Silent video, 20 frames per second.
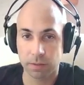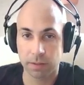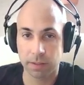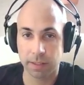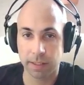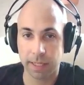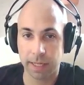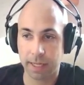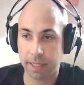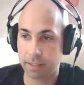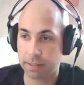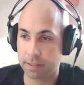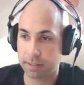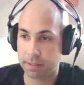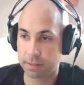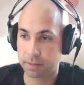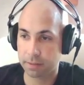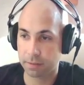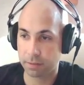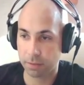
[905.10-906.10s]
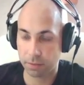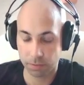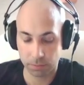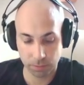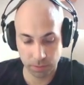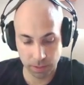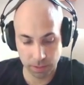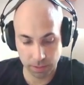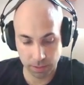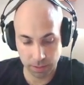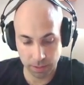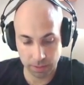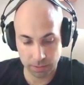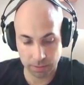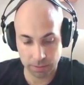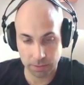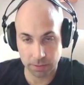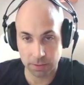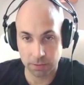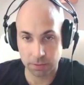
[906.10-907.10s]
That's
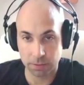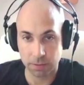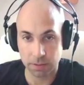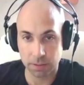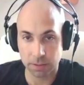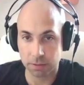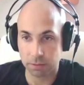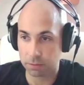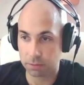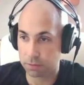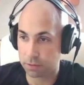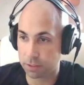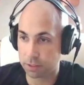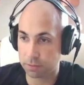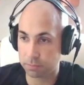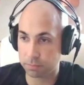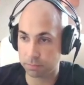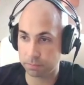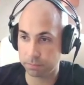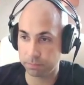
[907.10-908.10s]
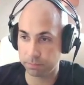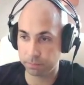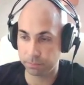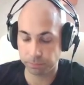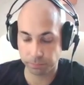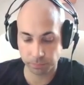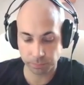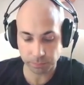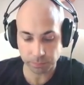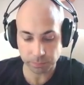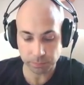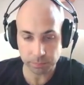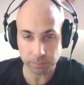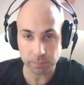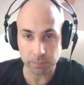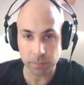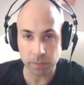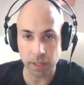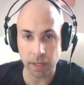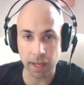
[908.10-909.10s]
3,200
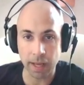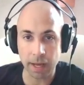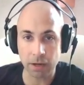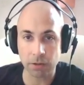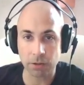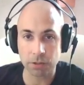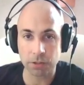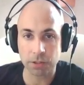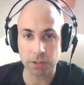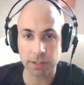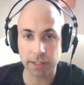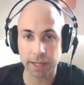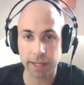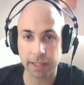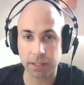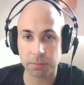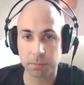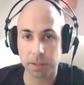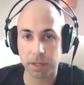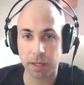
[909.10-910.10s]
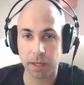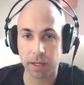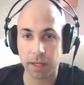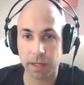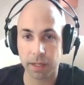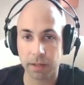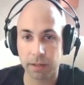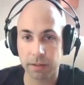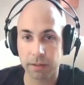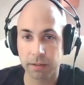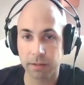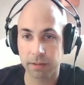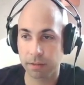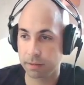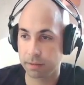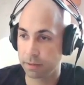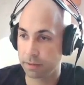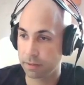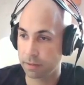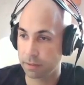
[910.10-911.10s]
hours standby
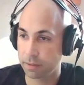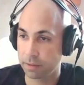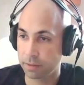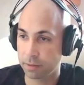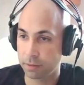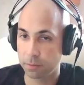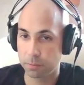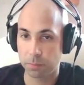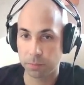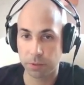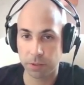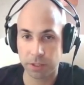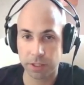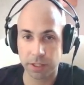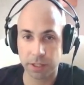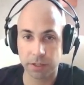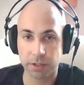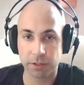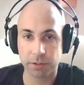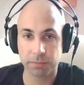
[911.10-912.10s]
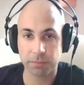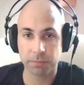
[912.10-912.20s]
per year.